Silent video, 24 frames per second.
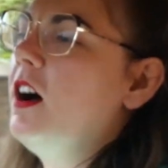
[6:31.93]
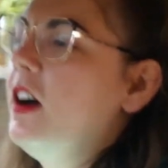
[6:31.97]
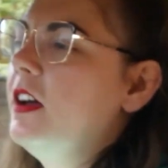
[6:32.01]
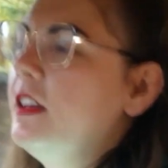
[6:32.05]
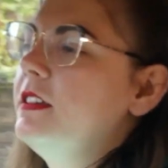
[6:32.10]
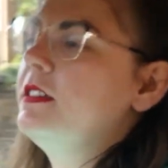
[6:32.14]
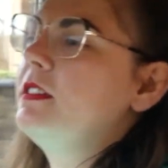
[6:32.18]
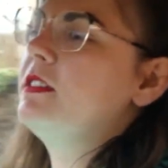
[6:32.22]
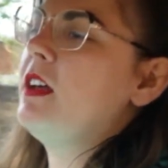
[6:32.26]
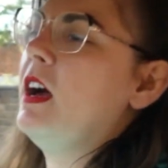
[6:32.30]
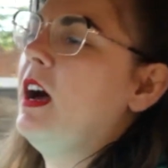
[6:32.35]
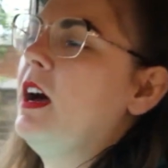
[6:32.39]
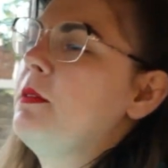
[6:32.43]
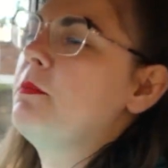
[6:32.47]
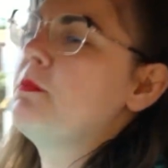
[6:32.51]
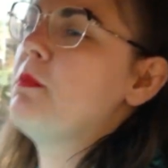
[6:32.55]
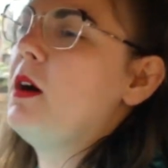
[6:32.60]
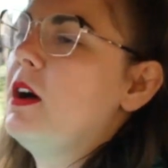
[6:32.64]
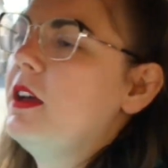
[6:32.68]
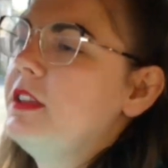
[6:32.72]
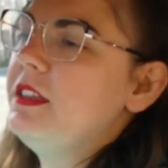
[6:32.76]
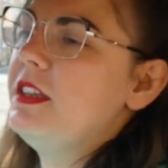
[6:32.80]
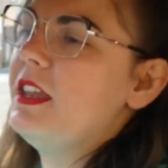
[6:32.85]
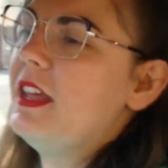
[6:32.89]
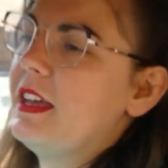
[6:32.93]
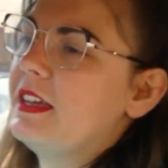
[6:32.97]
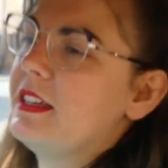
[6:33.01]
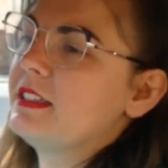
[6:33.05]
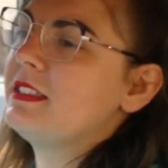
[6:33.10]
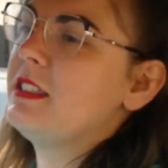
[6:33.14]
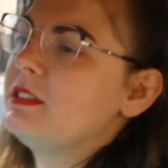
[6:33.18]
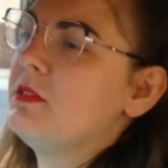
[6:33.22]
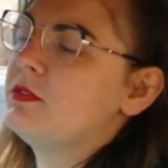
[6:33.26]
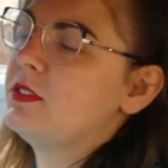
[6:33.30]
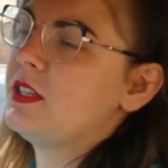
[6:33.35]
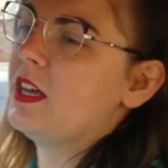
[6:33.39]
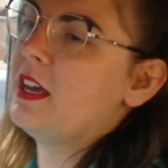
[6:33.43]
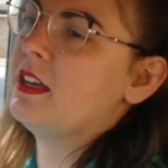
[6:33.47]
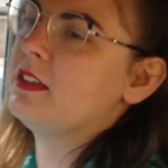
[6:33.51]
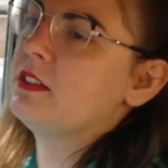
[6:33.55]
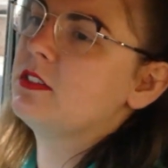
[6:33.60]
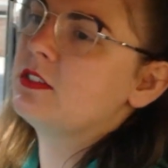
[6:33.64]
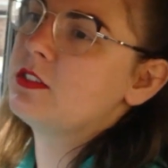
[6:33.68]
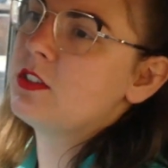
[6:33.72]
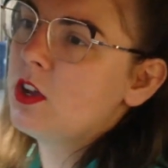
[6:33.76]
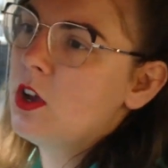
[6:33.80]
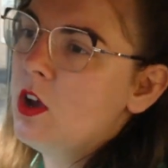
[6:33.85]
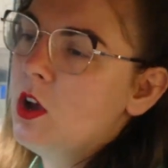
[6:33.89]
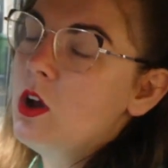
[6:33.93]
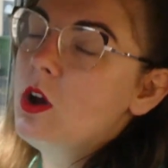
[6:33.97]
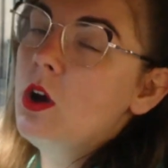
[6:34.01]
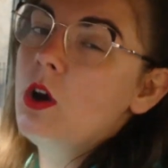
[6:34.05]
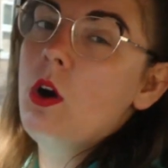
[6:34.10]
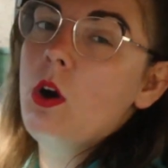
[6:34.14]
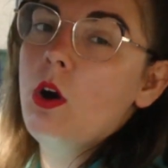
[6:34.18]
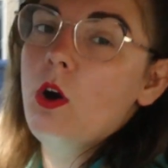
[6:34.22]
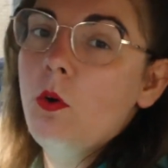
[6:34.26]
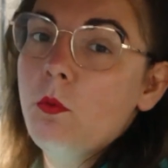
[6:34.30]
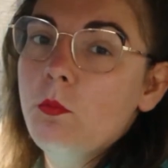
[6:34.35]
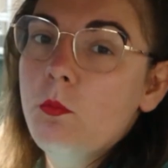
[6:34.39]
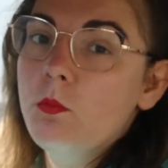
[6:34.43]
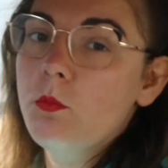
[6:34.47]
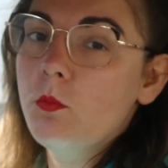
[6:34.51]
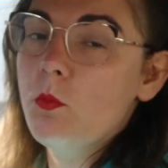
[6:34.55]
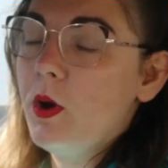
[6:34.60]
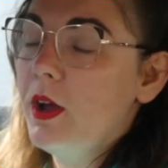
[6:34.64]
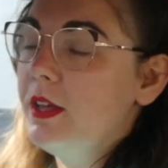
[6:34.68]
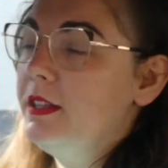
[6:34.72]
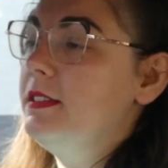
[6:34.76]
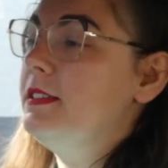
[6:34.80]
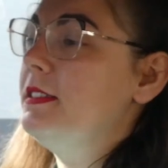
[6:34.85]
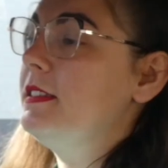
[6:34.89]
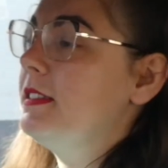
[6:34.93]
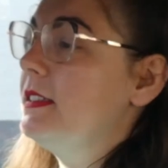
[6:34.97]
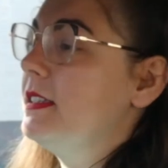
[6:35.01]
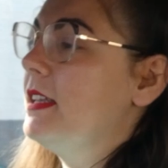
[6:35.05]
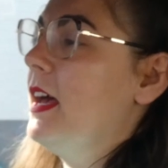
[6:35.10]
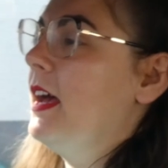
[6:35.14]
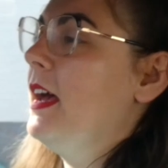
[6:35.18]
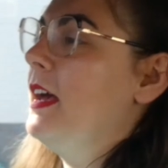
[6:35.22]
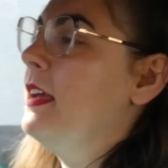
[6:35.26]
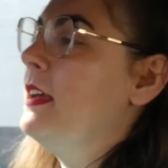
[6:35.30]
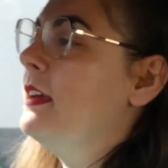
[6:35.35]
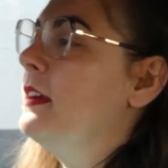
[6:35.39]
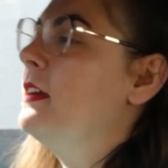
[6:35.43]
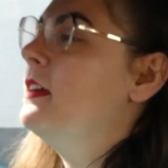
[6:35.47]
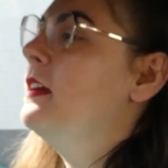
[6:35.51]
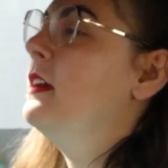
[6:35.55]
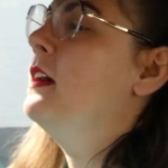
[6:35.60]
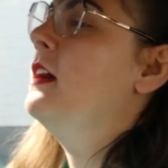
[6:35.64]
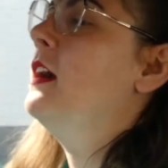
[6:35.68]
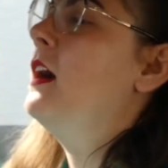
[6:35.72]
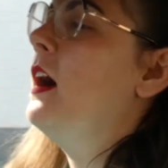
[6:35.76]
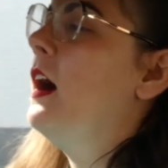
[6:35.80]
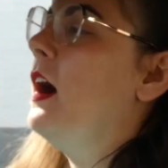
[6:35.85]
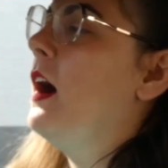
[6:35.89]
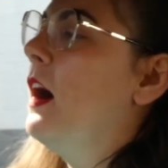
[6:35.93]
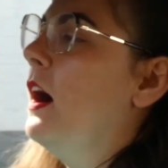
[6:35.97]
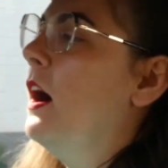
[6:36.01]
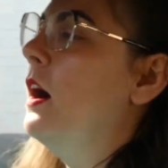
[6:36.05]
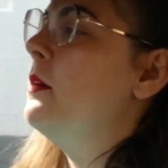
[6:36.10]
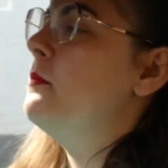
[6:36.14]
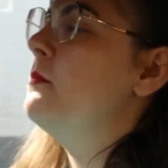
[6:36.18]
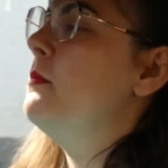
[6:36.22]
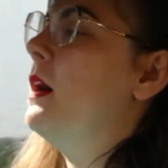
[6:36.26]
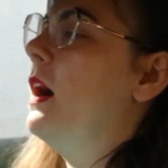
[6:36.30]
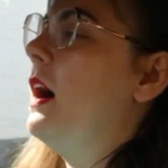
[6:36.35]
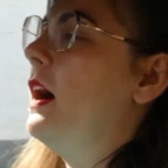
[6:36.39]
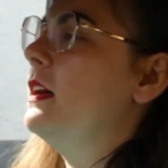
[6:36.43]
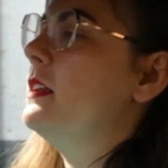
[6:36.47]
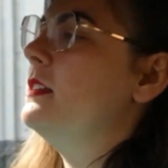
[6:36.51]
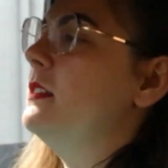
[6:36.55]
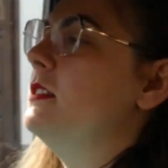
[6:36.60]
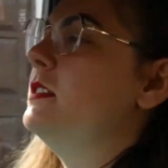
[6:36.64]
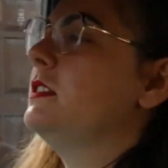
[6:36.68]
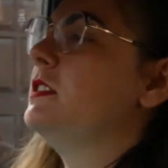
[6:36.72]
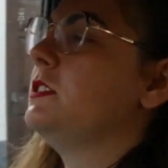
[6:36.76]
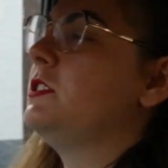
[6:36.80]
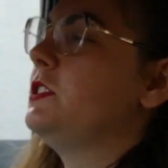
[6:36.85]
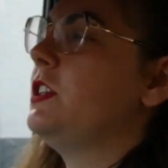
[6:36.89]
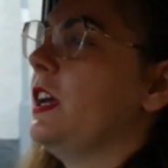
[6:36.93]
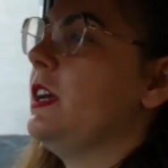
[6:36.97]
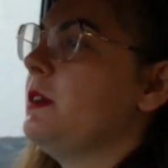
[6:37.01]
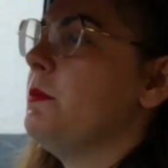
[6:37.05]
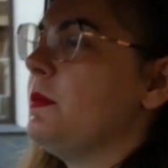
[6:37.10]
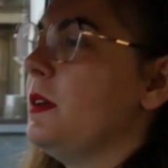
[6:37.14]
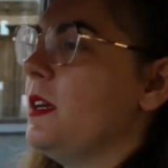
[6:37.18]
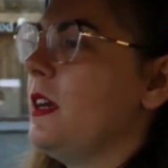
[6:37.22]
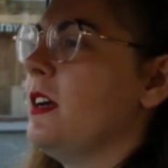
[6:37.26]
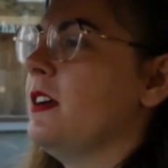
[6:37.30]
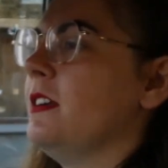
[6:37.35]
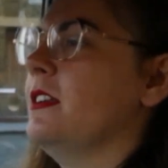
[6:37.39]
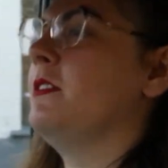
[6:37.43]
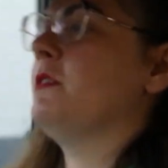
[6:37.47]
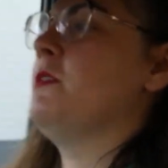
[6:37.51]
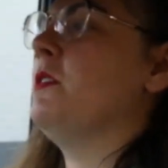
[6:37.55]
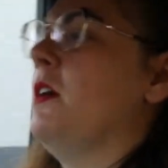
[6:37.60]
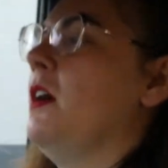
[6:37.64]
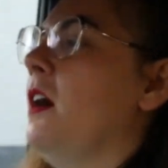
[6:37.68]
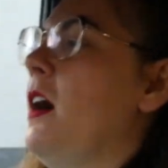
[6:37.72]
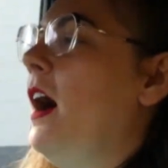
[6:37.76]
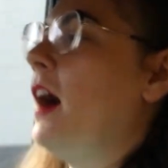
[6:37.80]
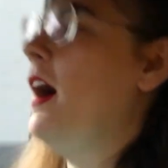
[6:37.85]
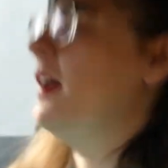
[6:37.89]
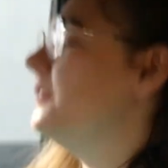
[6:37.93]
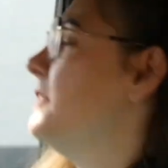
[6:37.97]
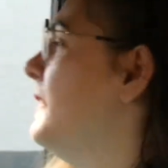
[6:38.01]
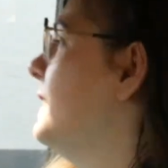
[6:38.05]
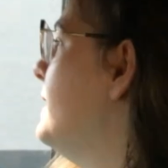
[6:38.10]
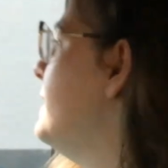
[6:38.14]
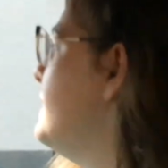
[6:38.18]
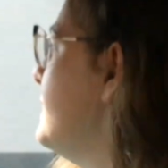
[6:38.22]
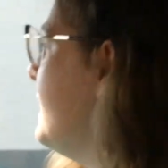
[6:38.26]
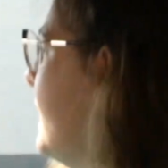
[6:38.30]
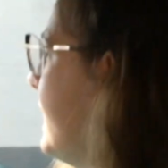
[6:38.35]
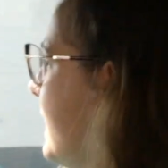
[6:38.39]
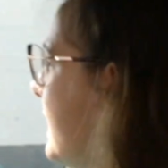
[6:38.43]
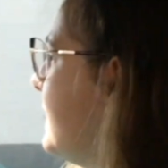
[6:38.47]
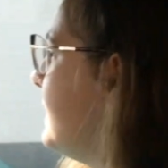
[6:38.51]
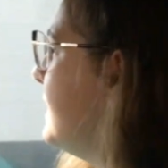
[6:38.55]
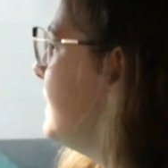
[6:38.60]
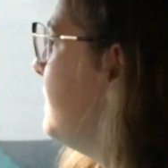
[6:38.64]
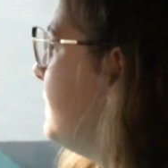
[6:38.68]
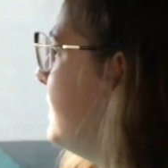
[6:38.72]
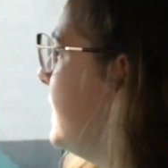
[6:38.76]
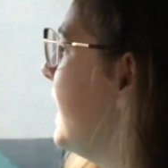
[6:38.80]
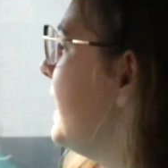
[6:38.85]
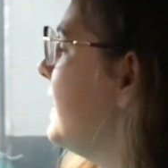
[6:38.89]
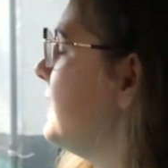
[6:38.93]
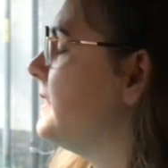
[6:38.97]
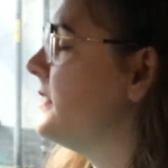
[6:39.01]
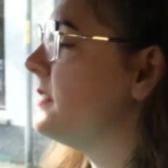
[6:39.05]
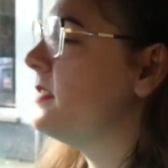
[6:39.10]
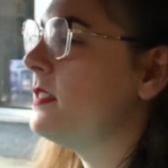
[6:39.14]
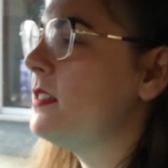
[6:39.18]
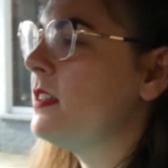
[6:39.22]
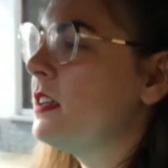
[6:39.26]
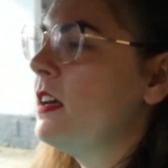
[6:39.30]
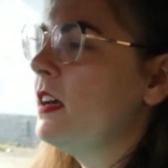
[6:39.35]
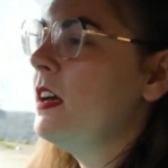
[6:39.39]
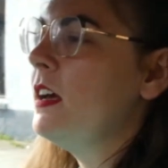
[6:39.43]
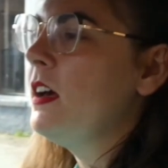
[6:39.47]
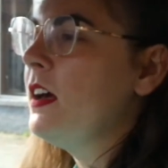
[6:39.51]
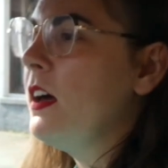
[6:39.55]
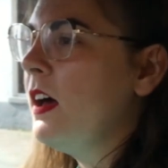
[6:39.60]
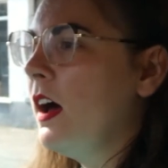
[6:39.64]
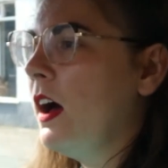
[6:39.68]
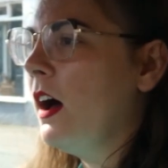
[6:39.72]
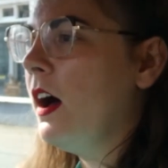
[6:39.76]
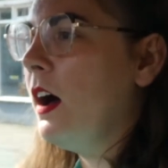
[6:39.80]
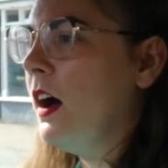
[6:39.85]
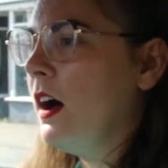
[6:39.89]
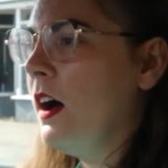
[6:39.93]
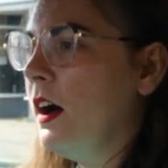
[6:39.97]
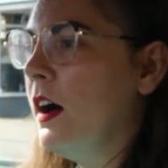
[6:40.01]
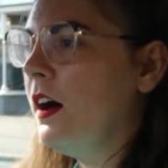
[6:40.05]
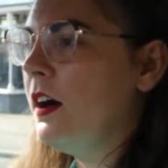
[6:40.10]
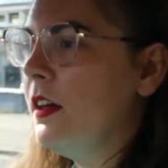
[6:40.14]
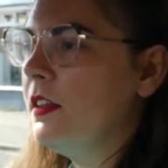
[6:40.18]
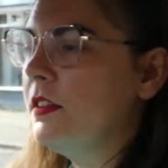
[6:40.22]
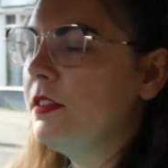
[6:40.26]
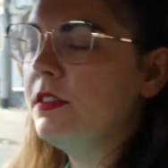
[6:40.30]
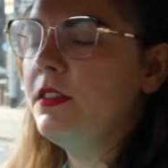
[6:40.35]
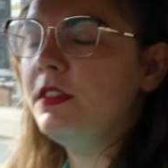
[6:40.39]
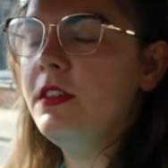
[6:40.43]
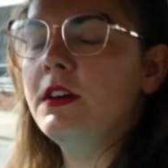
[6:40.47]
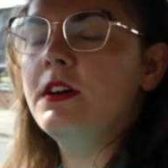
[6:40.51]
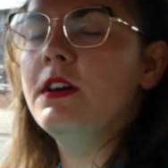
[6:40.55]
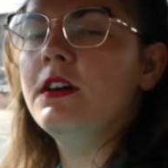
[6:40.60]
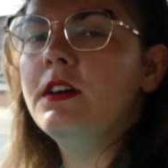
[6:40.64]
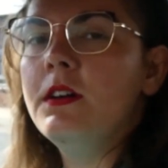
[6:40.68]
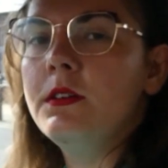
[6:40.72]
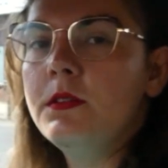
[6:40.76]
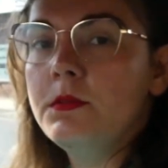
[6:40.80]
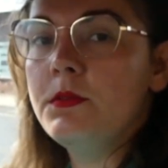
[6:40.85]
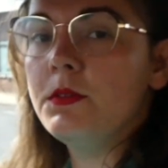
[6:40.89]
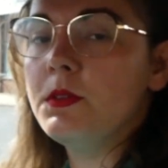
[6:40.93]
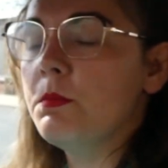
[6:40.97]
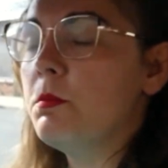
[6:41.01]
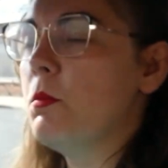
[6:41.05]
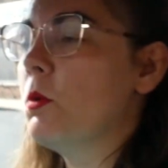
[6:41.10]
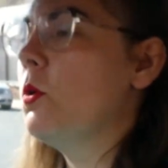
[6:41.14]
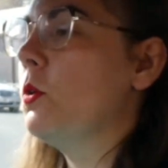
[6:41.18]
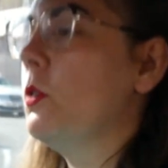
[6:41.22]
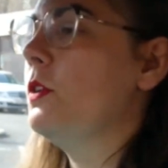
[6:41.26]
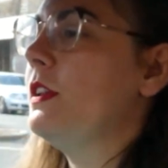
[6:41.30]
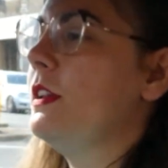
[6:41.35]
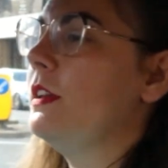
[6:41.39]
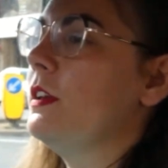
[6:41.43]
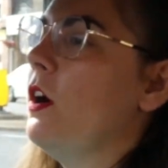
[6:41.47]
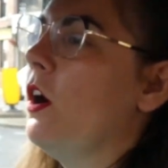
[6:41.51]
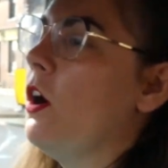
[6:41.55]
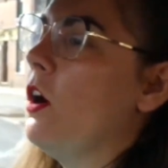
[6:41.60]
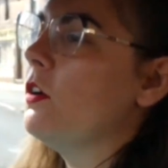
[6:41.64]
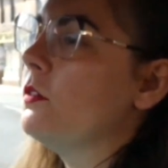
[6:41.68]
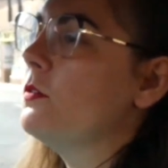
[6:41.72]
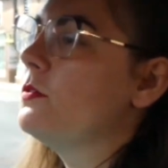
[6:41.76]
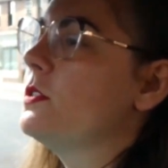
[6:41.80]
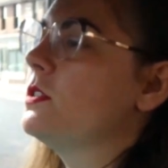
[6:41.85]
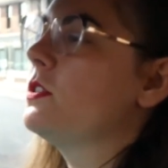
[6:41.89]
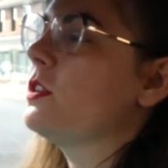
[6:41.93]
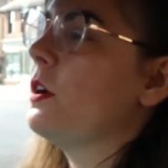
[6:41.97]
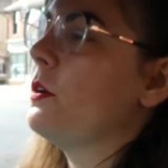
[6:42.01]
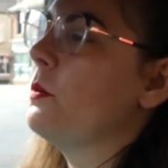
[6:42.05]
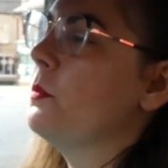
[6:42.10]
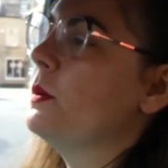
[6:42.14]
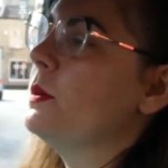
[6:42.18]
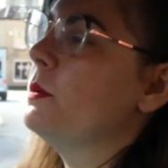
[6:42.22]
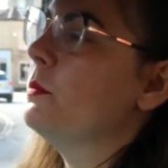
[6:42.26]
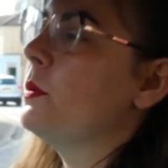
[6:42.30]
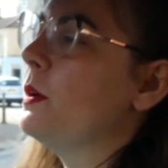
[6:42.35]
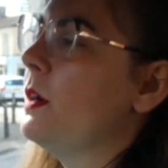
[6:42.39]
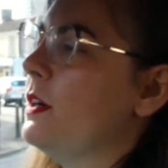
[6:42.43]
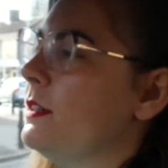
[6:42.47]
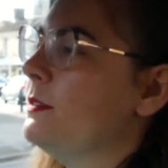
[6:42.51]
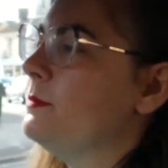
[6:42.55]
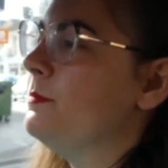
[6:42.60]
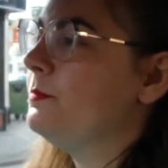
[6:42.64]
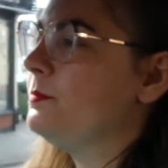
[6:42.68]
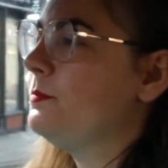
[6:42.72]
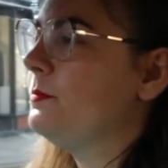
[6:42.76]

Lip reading: I'd had my negative test on Wednesday, and Jamie had his negative test the morning of. So we were